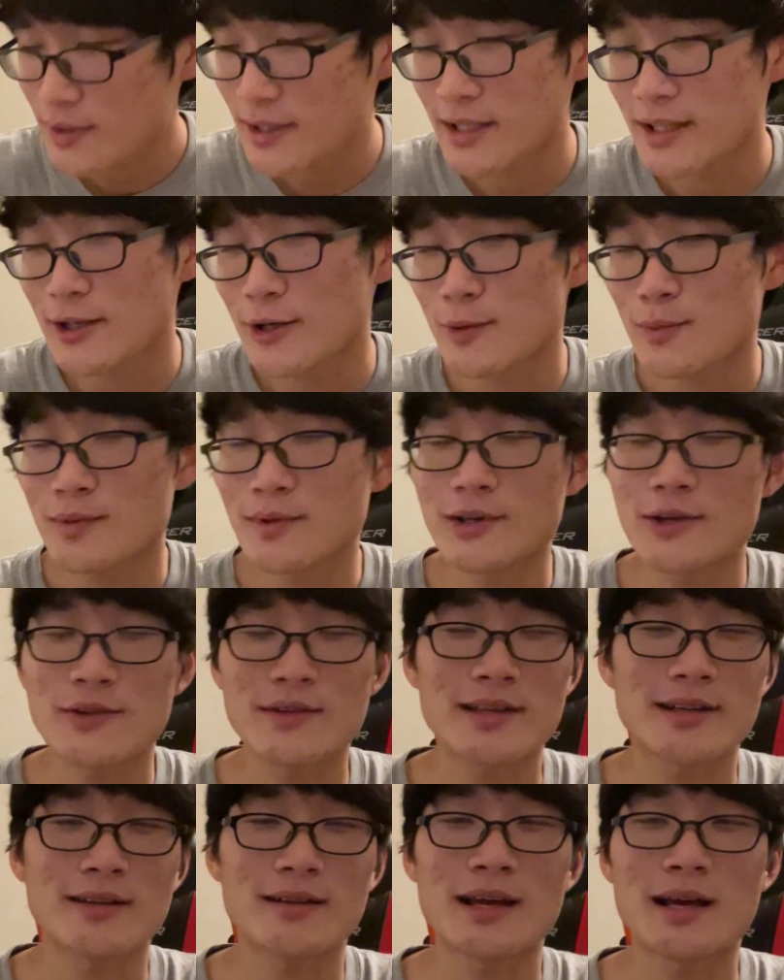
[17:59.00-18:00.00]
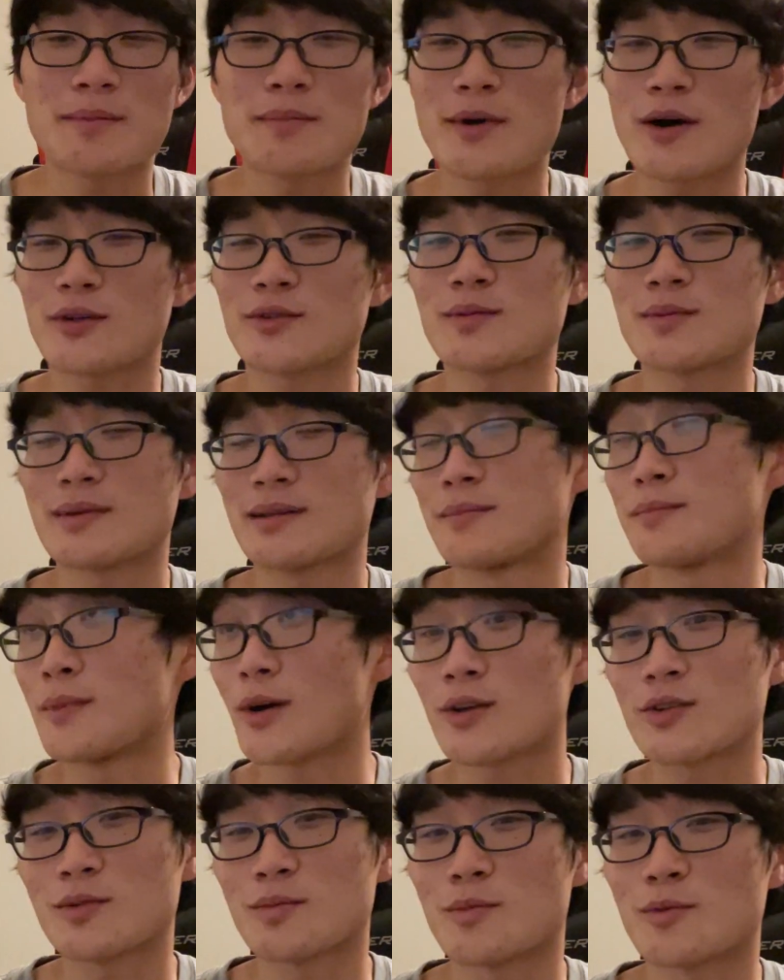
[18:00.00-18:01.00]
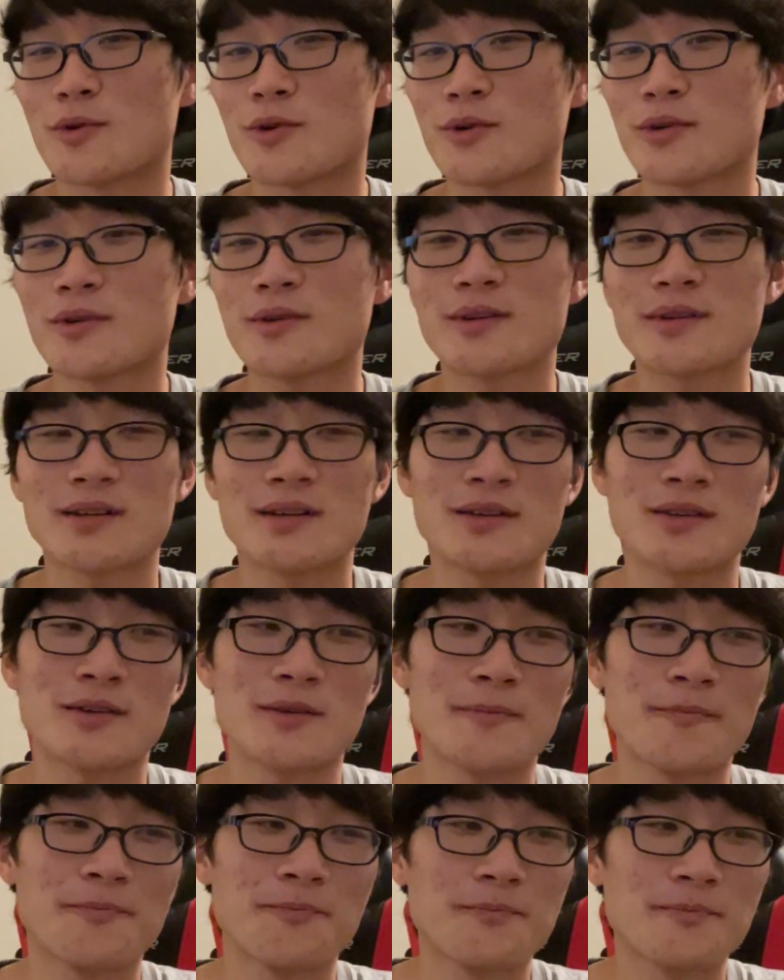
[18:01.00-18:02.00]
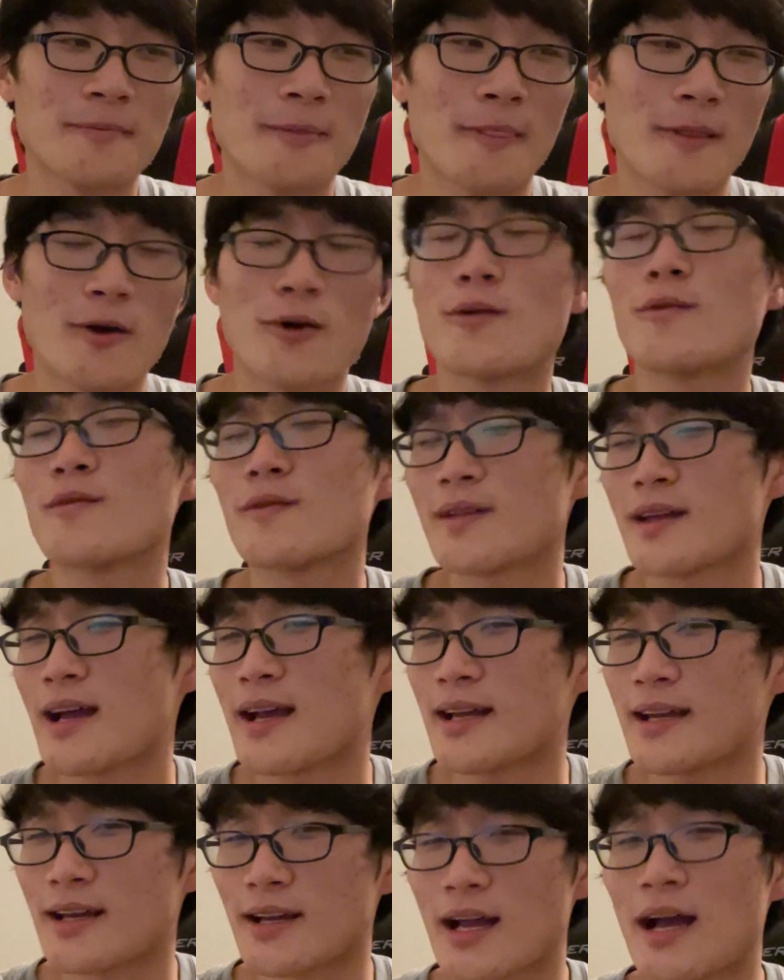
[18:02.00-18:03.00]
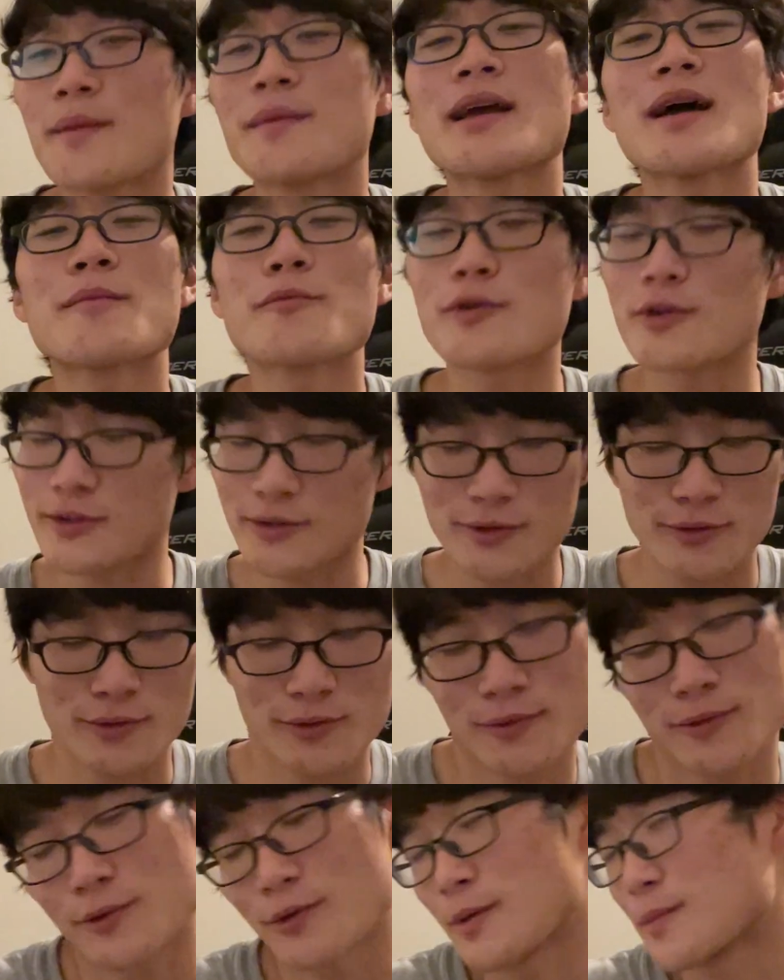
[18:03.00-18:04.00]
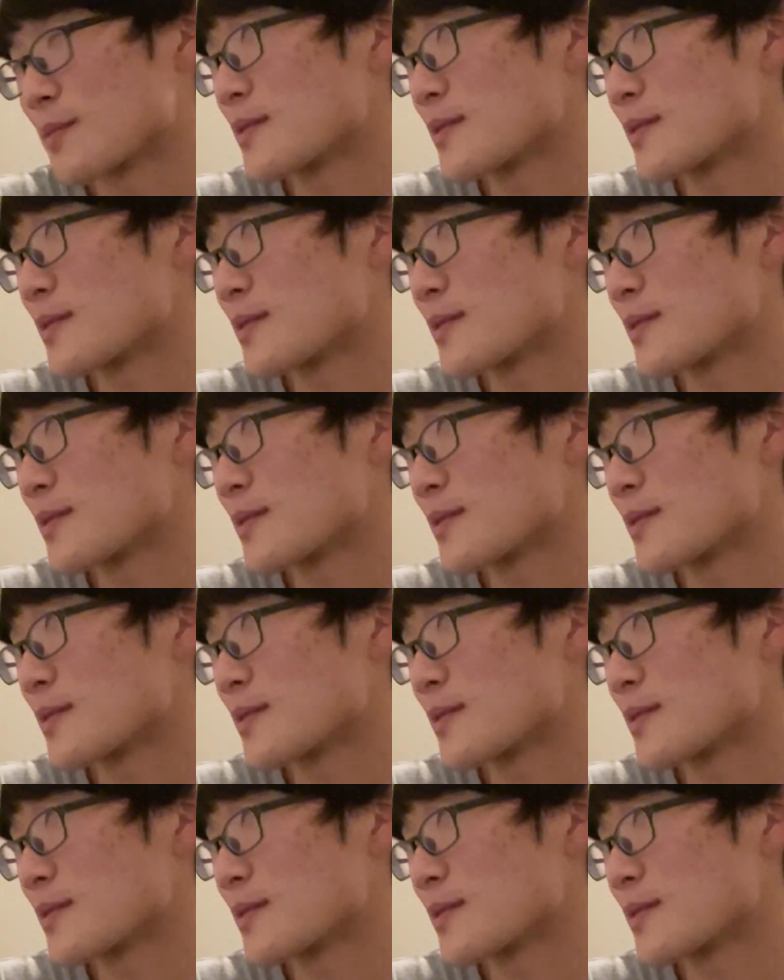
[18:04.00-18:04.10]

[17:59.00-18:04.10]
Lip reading: DDR players in Baltimore. Hopefully I can. I mean, I'm registered for it,